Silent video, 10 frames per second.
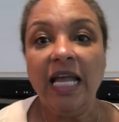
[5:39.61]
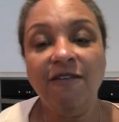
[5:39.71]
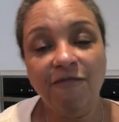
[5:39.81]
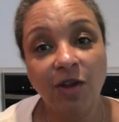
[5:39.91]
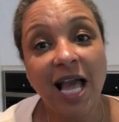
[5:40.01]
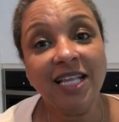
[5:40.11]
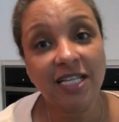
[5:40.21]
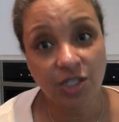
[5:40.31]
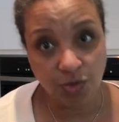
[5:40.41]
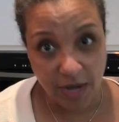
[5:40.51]
if you like
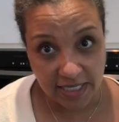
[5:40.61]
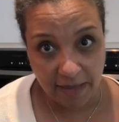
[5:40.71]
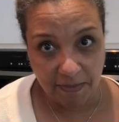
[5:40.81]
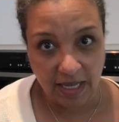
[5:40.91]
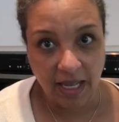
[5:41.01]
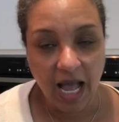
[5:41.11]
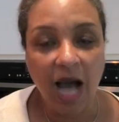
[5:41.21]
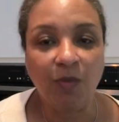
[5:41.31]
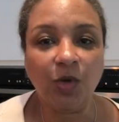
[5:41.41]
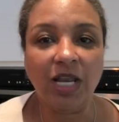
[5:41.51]
this recipe
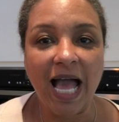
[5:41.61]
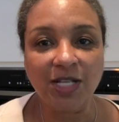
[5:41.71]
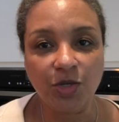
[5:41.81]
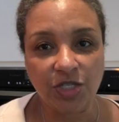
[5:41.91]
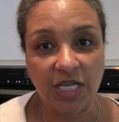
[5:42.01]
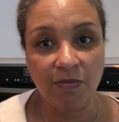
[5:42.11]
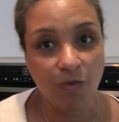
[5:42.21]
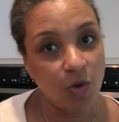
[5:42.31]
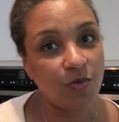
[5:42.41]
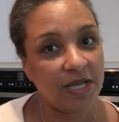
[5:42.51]
and would like to see
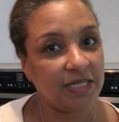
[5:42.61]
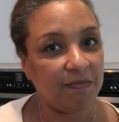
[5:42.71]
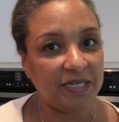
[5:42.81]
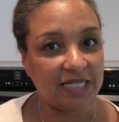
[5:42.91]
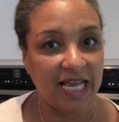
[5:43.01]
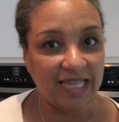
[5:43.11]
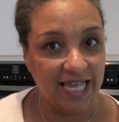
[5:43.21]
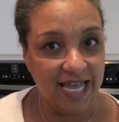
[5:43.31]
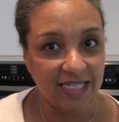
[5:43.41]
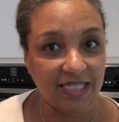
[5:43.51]
more recipes like
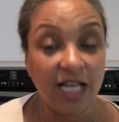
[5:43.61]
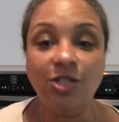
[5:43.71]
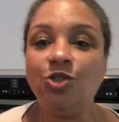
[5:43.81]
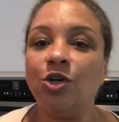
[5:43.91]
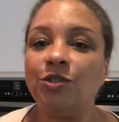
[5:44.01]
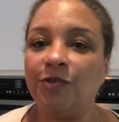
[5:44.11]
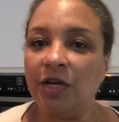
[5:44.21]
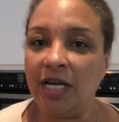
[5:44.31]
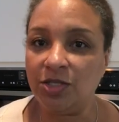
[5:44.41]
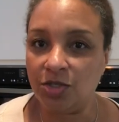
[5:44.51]
this, don't
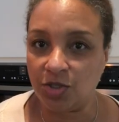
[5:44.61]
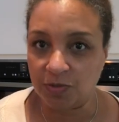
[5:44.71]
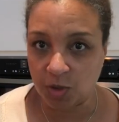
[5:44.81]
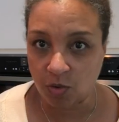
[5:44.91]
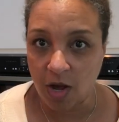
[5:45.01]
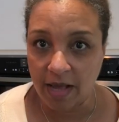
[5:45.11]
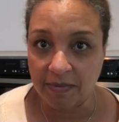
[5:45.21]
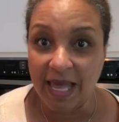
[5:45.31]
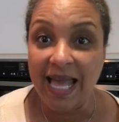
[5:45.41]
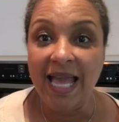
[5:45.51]
forget to subscribe,
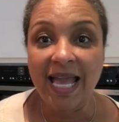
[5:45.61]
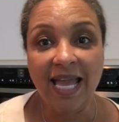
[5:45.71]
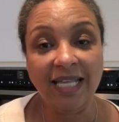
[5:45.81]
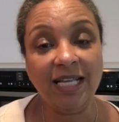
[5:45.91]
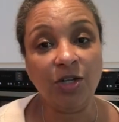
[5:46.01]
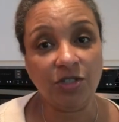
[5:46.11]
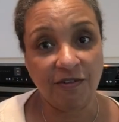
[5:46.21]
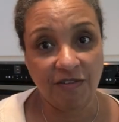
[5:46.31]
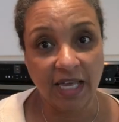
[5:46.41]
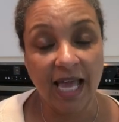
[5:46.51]
hit the
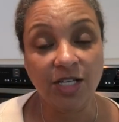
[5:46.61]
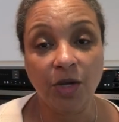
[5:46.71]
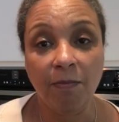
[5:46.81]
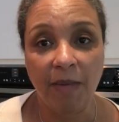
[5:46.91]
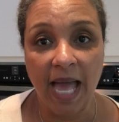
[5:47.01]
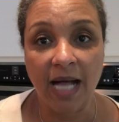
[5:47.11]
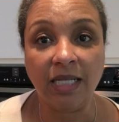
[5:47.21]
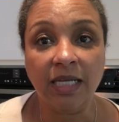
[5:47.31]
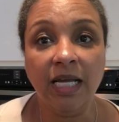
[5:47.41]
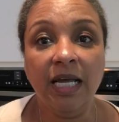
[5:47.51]
notification
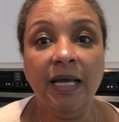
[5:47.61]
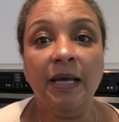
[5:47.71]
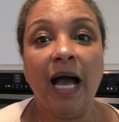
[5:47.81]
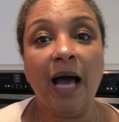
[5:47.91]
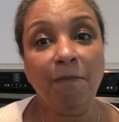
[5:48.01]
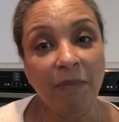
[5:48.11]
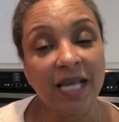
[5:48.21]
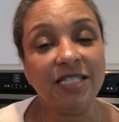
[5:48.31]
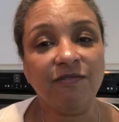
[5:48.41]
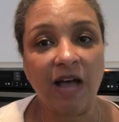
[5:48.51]
bell, and
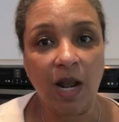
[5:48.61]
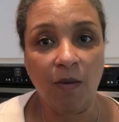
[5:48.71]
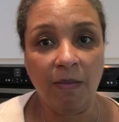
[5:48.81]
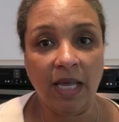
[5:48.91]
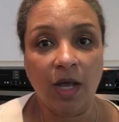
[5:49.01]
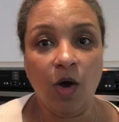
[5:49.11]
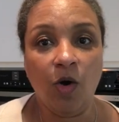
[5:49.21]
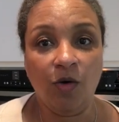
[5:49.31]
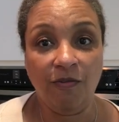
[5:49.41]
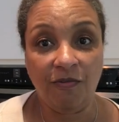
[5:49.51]
please follow me
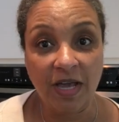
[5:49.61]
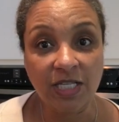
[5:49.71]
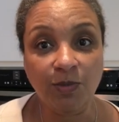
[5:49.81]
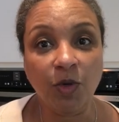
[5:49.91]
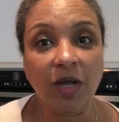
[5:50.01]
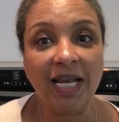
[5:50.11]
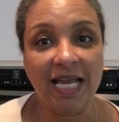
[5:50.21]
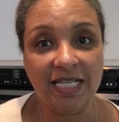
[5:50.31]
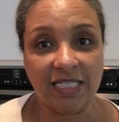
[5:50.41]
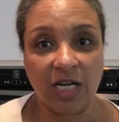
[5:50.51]
on Facebook and
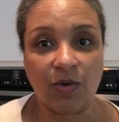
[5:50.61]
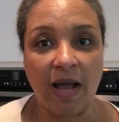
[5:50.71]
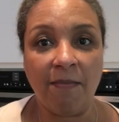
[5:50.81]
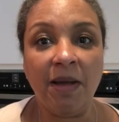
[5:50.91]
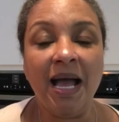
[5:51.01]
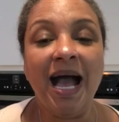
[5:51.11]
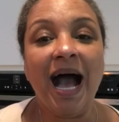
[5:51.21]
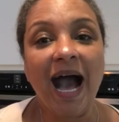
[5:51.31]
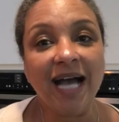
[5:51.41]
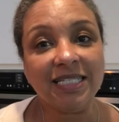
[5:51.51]
Instagram
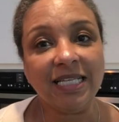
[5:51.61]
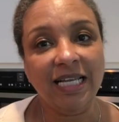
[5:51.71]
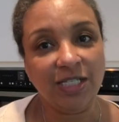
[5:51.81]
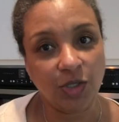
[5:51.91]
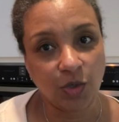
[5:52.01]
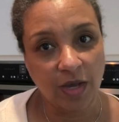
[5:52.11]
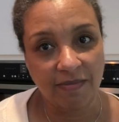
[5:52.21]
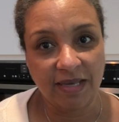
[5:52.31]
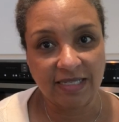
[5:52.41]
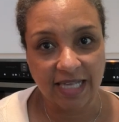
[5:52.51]
at Little
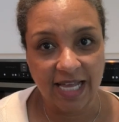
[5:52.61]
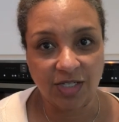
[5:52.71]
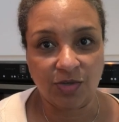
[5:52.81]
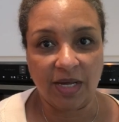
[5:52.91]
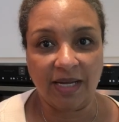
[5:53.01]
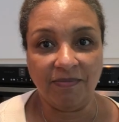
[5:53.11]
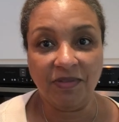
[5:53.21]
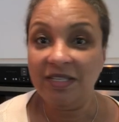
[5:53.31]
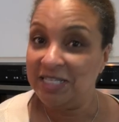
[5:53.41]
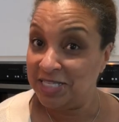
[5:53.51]
Cravings Catering.
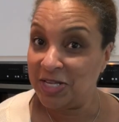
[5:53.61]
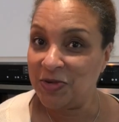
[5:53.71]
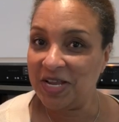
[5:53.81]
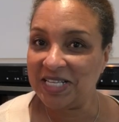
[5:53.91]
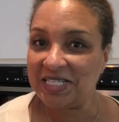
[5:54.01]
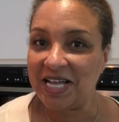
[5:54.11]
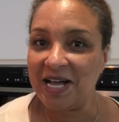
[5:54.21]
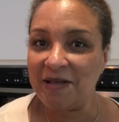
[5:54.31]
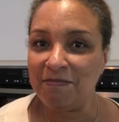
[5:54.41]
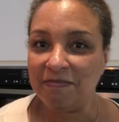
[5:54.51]
See you next
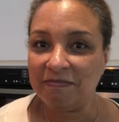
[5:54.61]
time.